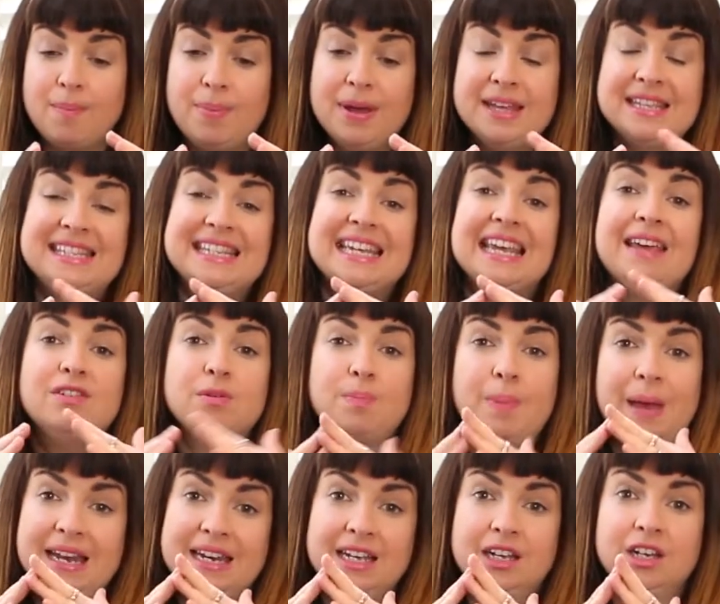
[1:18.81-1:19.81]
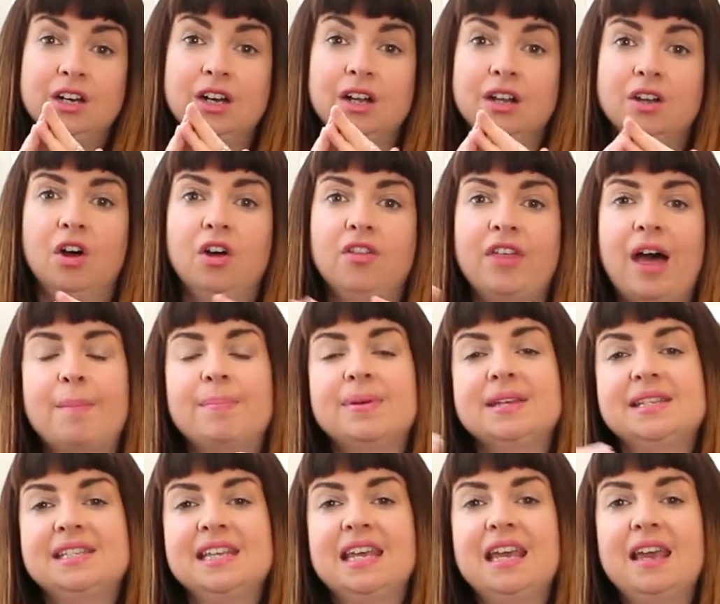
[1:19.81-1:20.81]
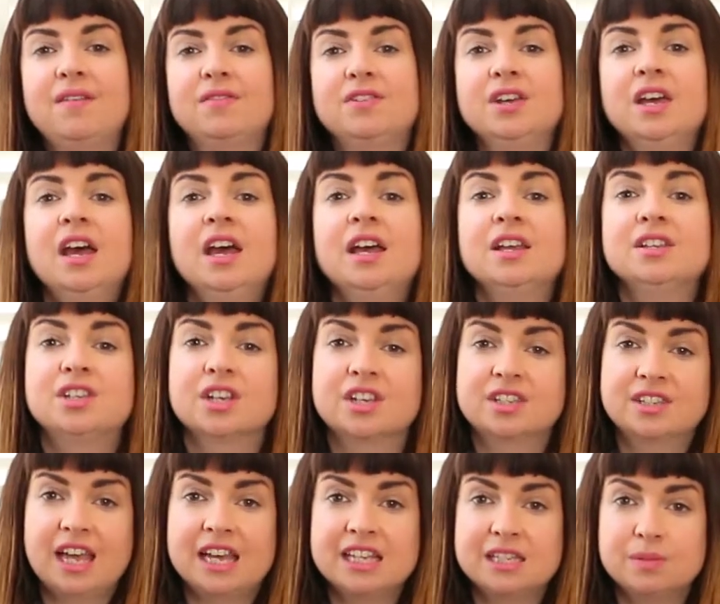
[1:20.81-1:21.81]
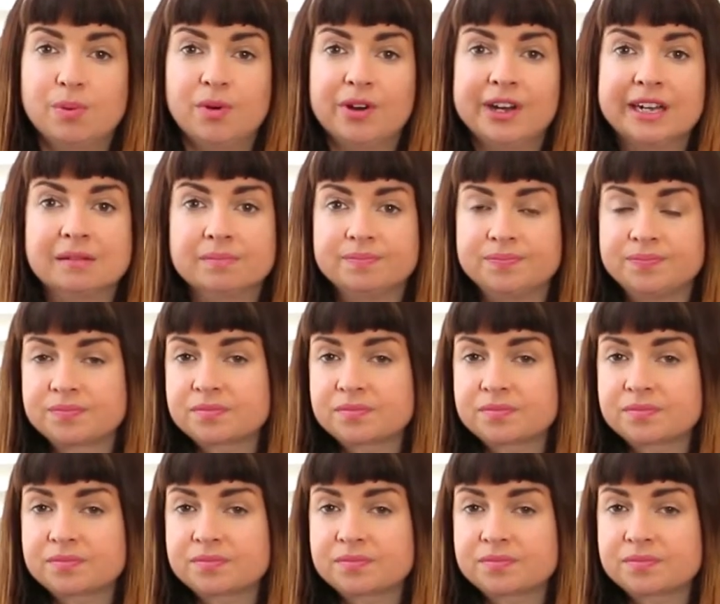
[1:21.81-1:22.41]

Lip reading: perceived pinnacle or that perceived success point.